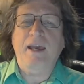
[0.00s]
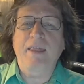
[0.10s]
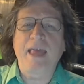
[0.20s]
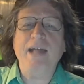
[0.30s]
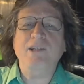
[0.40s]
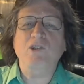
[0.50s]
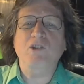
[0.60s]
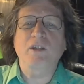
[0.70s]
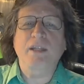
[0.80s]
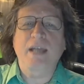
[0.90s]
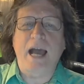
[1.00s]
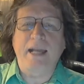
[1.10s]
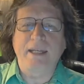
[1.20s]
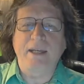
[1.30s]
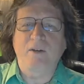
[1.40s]
that's the
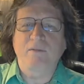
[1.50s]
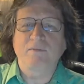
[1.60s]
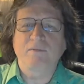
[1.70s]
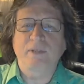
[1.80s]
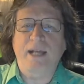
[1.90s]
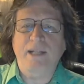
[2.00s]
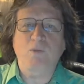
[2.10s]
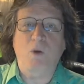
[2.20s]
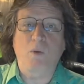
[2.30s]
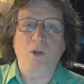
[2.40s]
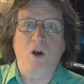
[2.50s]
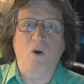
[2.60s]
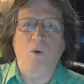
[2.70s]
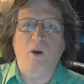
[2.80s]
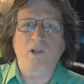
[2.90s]
ideal. that's what we
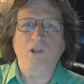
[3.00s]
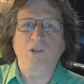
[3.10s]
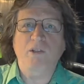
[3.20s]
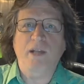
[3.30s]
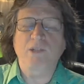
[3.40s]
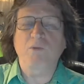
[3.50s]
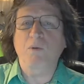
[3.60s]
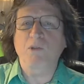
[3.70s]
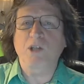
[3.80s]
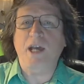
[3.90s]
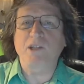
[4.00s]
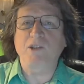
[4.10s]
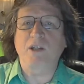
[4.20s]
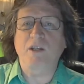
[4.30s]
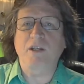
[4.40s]
know works. That's what was
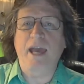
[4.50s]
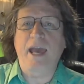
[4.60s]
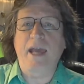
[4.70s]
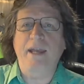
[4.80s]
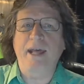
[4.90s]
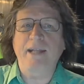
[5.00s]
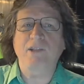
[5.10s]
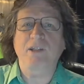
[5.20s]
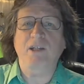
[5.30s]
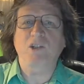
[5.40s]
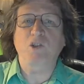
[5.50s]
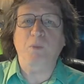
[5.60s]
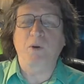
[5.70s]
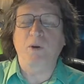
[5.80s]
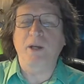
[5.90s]
tested, and that's the
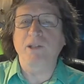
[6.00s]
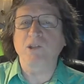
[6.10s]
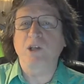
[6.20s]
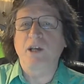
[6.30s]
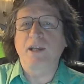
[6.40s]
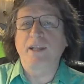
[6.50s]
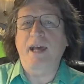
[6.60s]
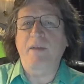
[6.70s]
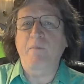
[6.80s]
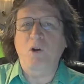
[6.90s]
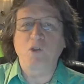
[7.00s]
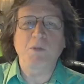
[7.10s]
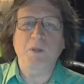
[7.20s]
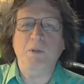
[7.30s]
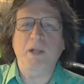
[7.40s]
experience that
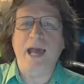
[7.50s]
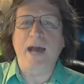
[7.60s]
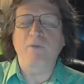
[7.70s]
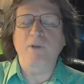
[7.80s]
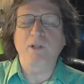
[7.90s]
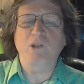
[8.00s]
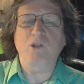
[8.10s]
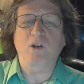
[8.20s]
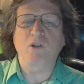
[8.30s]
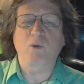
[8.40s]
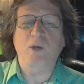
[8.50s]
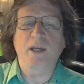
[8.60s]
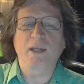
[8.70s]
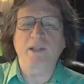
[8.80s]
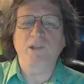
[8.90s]
most people have when they start
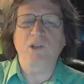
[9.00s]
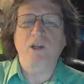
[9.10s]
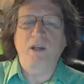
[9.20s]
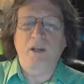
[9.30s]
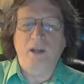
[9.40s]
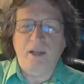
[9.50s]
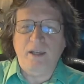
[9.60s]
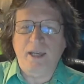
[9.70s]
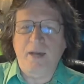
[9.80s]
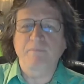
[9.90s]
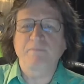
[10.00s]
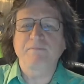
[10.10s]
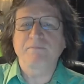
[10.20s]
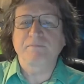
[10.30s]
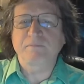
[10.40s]
doing it is, yep,
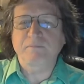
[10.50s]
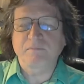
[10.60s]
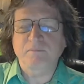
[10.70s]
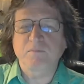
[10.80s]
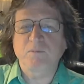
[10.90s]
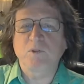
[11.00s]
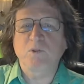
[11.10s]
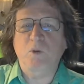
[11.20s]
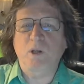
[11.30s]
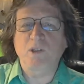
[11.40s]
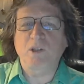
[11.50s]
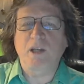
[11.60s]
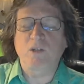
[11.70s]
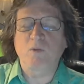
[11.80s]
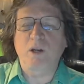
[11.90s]
twice a
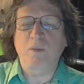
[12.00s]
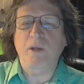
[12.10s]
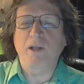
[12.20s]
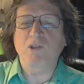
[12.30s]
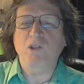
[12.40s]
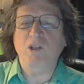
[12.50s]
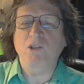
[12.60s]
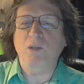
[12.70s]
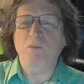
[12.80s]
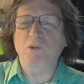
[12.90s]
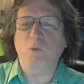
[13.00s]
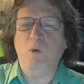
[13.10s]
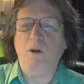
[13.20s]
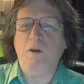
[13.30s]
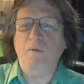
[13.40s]
day, 20 minutes seems to
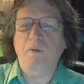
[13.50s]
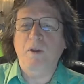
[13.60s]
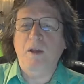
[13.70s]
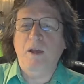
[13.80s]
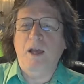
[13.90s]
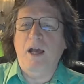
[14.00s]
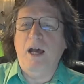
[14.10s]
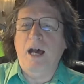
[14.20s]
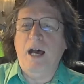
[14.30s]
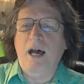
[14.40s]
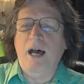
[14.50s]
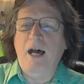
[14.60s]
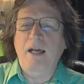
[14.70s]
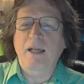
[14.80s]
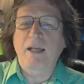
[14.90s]
work.
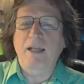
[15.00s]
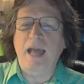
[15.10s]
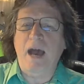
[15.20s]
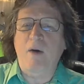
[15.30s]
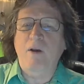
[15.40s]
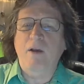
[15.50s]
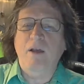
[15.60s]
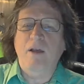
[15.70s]
Now,